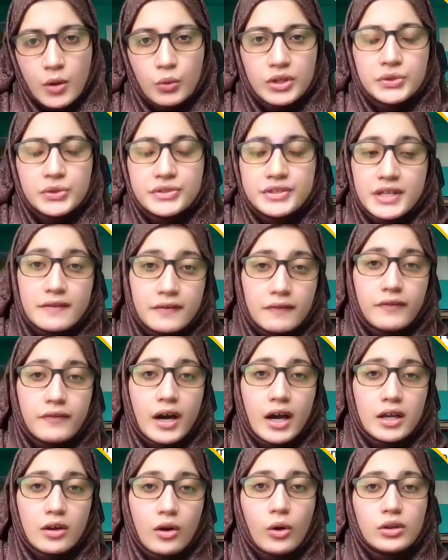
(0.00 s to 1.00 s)
When you save a
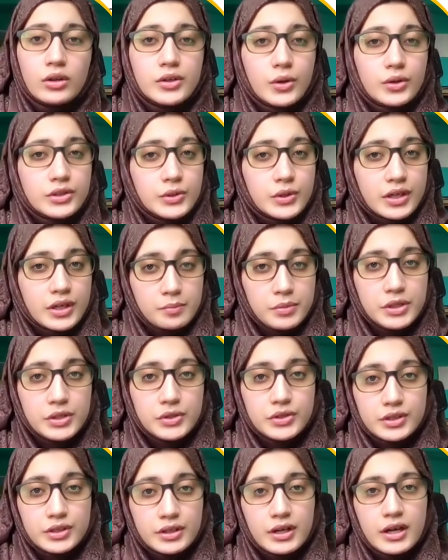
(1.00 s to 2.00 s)
file only on your
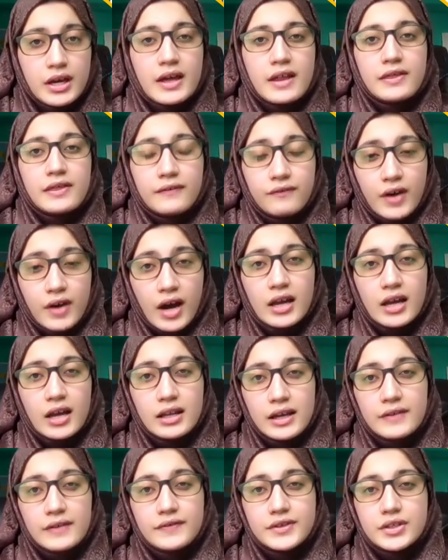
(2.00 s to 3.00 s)
computer, the file
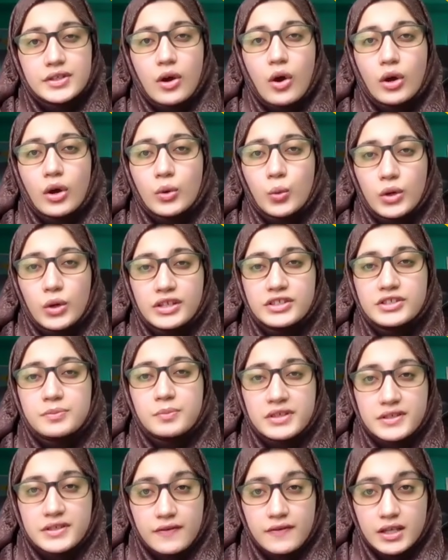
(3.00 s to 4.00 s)
lives on one
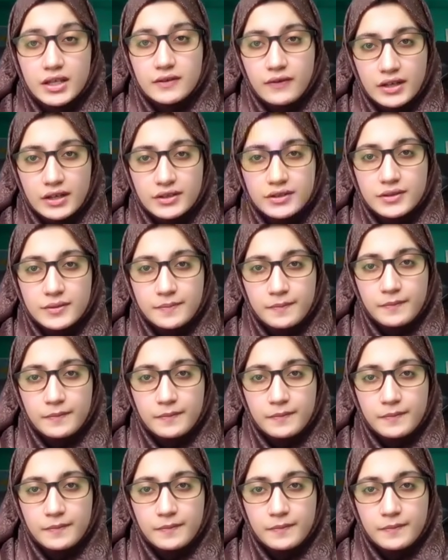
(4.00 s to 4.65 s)
specific device.